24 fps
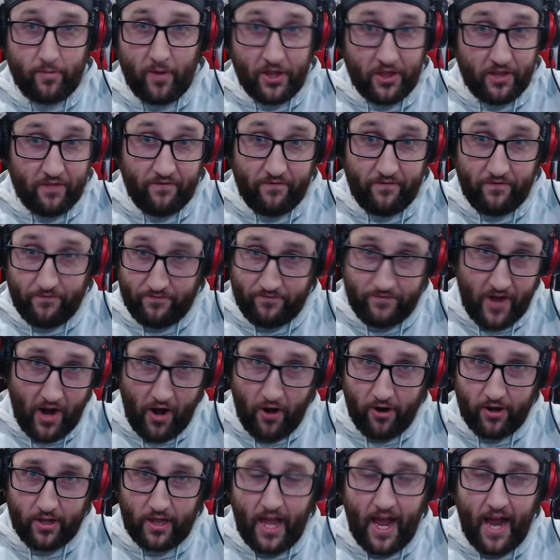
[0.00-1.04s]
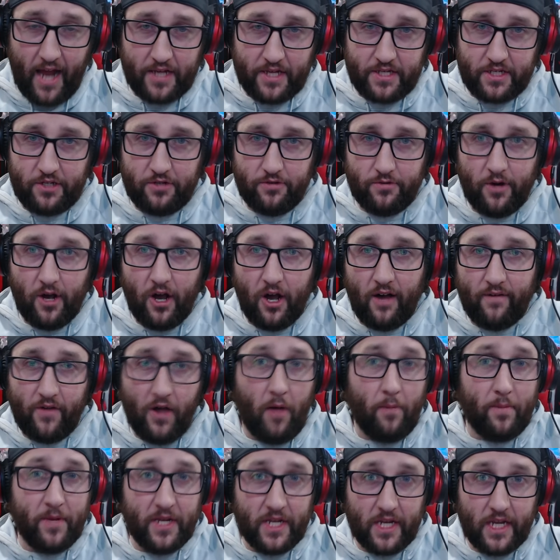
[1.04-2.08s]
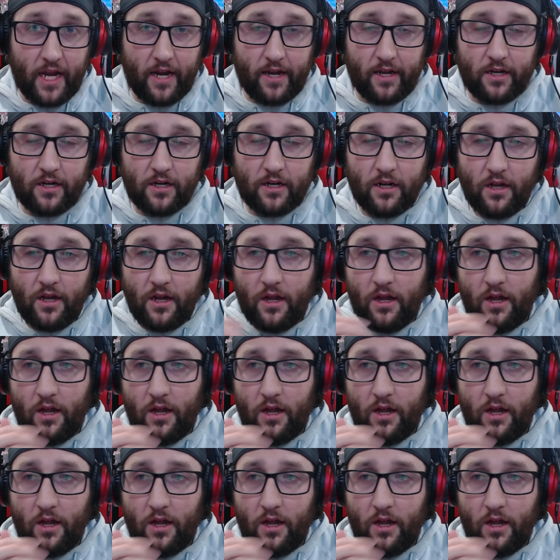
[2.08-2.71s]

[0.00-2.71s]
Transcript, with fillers: I'm on the very last two of, I'll be getting.